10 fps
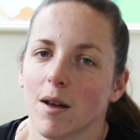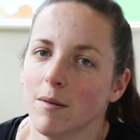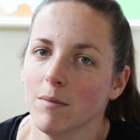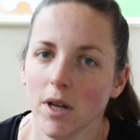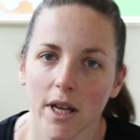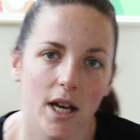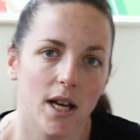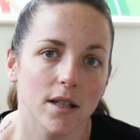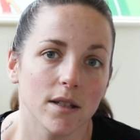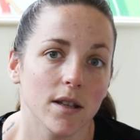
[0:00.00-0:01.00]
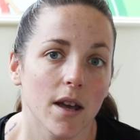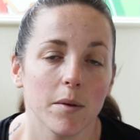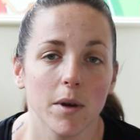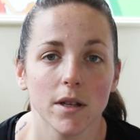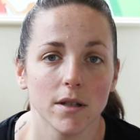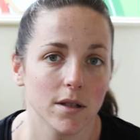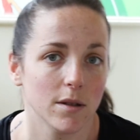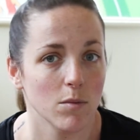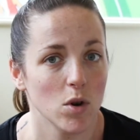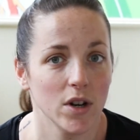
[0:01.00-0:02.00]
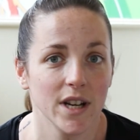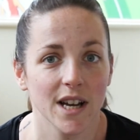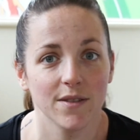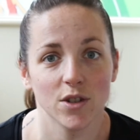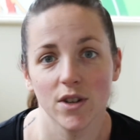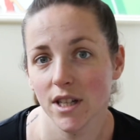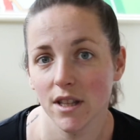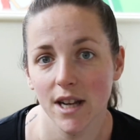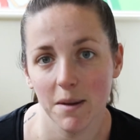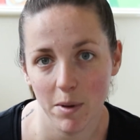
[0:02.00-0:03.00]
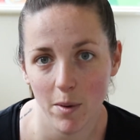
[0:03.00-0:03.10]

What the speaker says: Morning guys, so it's the morning after I did the nappy